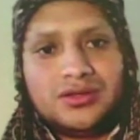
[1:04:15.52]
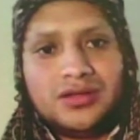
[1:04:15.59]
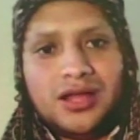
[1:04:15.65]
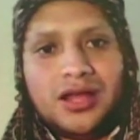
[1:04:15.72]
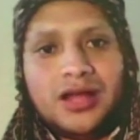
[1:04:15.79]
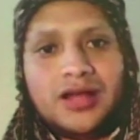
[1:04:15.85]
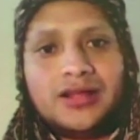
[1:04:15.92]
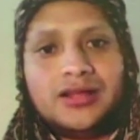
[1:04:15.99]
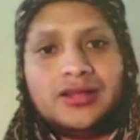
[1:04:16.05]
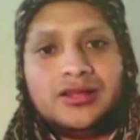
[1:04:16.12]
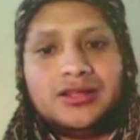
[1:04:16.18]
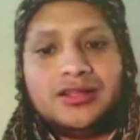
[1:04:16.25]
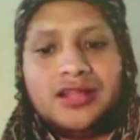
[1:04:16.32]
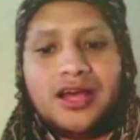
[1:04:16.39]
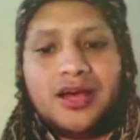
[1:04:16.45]
and
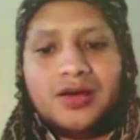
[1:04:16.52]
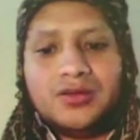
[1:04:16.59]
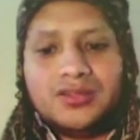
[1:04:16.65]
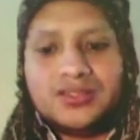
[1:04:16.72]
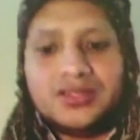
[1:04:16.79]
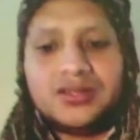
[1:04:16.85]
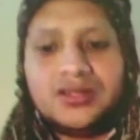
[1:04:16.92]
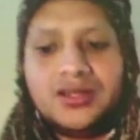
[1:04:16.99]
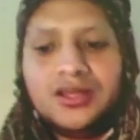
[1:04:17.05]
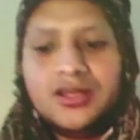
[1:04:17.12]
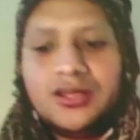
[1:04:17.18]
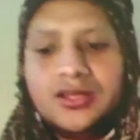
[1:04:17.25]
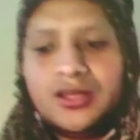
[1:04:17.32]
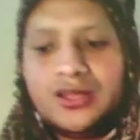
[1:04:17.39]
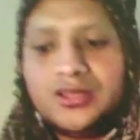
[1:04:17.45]
now is
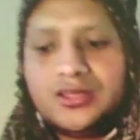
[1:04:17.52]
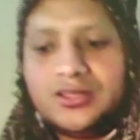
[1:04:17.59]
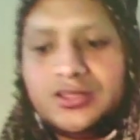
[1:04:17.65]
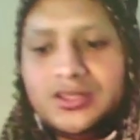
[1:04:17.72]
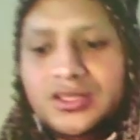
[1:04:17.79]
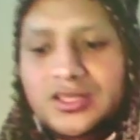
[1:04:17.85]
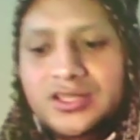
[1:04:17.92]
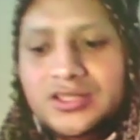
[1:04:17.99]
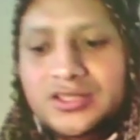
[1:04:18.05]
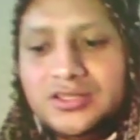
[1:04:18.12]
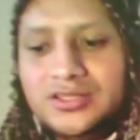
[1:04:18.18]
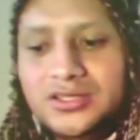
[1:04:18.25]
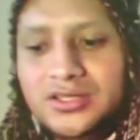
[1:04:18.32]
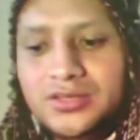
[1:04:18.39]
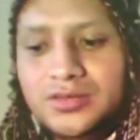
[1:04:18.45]
these
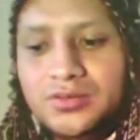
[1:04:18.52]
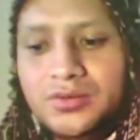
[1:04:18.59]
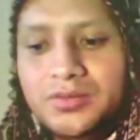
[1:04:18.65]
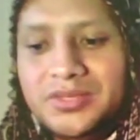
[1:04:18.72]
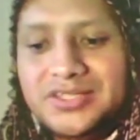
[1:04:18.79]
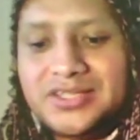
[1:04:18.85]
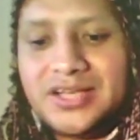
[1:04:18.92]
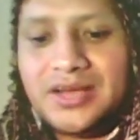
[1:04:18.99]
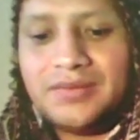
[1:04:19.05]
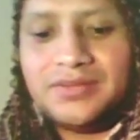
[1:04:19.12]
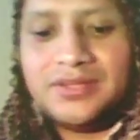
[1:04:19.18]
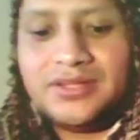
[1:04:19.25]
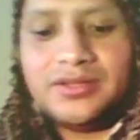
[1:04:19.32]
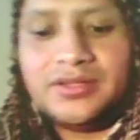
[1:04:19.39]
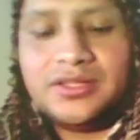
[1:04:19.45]
women have
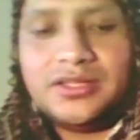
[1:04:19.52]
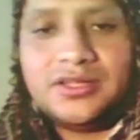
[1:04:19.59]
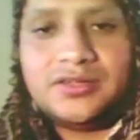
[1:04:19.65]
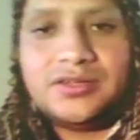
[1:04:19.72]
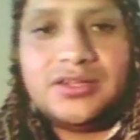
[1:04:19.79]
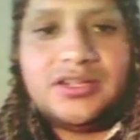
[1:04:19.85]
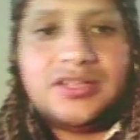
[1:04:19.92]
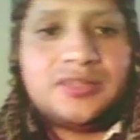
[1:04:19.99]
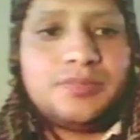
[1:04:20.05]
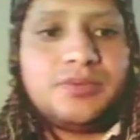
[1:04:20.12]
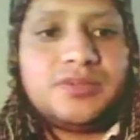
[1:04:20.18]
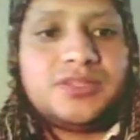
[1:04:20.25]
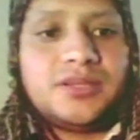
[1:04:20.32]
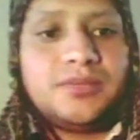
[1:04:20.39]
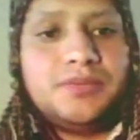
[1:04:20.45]
their
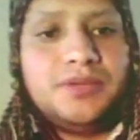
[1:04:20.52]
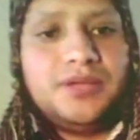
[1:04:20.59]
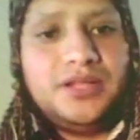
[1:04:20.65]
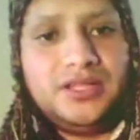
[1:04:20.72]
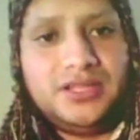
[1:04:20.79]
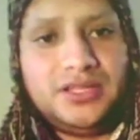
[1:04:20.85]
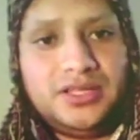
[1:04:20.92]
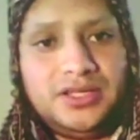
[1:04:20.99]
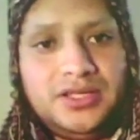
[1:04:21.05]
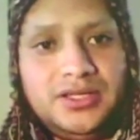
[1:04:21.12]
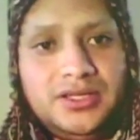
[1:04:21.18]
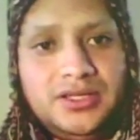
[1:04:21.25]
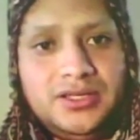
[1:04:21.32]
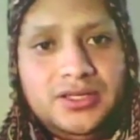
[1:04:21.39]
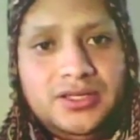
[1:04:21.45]
responsibility
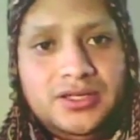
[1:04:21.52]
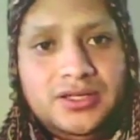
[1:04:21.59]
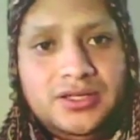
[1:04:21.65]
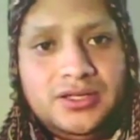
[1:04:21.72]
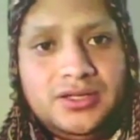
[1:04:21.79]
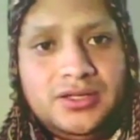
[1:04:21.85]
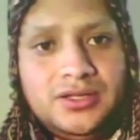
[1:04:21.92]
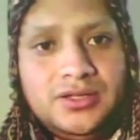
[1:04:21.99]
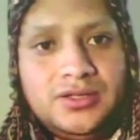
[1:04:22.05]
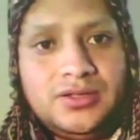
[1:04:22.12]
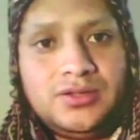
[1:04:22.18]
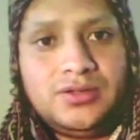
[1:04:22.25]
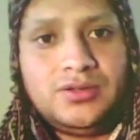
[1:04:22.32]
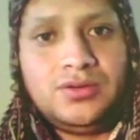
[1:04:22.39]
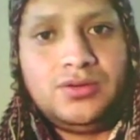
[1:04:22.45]

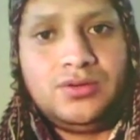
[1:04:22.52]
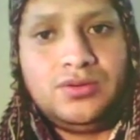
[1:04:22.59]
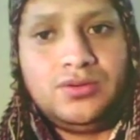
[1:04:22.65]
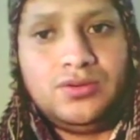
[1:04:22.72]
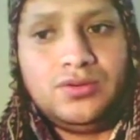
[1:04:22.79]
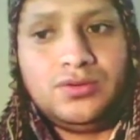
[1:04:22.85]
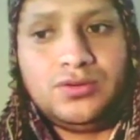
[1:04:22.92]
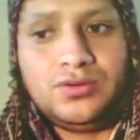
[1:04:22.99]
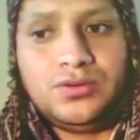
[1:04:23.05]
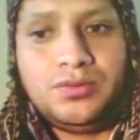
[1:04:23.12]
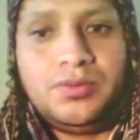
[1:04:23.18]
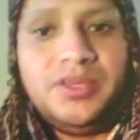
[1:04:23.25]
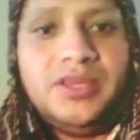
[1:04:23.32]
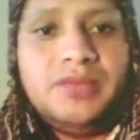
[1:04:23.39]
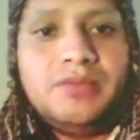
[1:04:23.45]
to
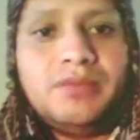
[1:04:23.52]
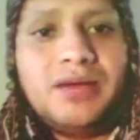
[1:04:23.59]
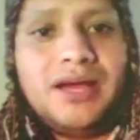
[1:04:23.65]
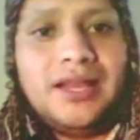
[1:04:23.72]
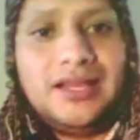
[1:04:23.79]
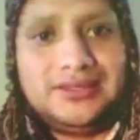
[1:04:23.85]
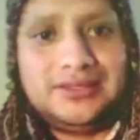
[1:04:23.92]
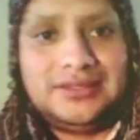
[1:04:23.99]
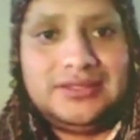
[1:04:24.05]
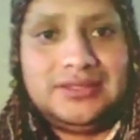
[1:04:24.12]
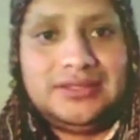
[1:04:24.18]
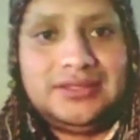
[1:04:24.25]
be in balance.